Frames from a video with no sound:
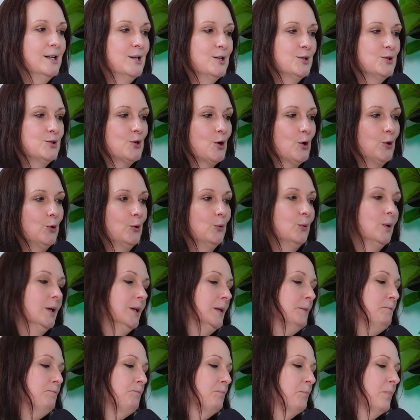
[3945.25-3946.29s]
So
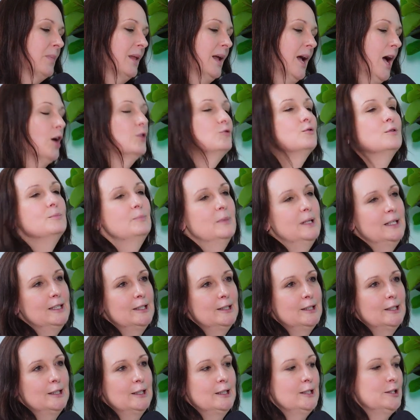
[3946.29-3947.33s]
100 million
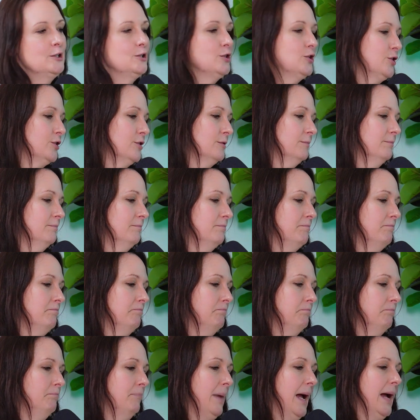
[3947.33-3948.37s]
in each,
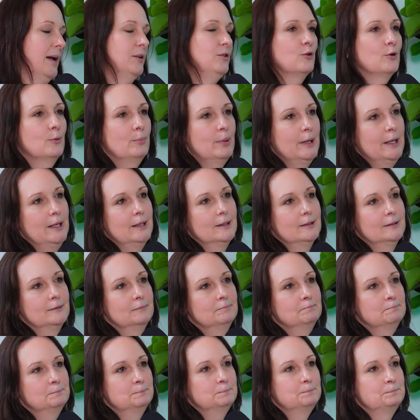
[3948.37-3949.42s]

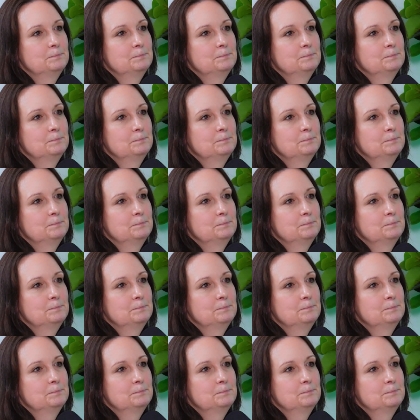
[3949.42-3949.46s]
pan-European,